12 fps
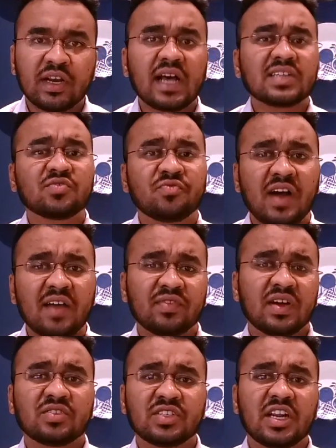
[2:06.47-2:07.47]
It has a
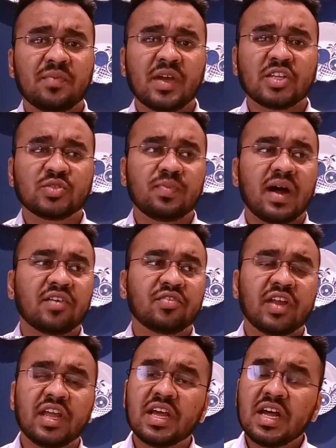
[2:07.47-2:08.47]
5000 mAh
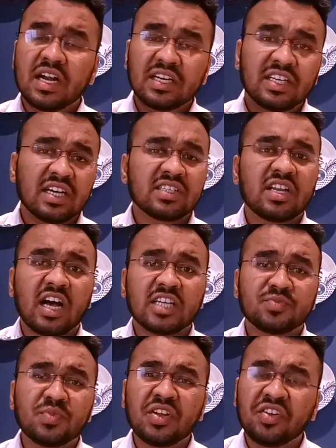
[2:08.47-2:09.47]
battery, does
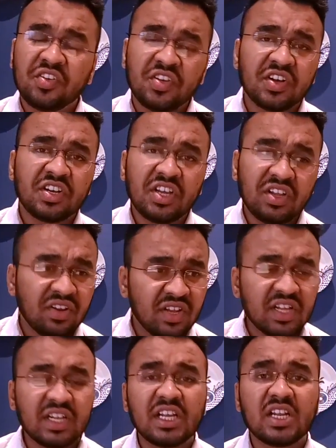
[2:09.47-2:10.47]
last me
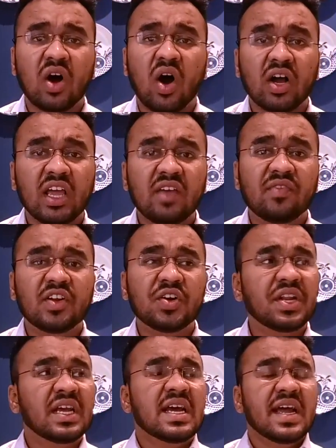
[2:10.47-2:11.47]
really long. Even
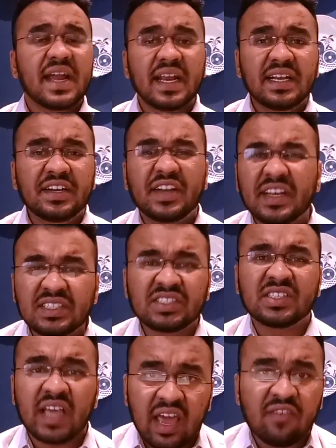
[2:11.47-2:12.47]
on
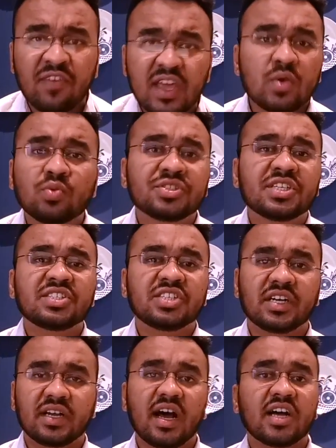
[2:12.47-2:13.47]
intense heavy usage
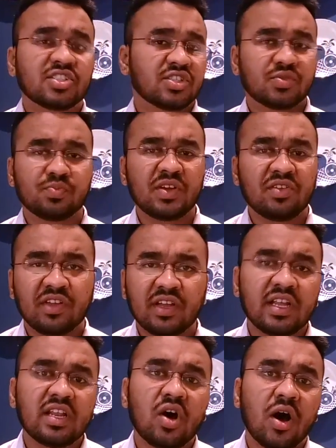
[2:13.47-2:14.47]
it lasts me really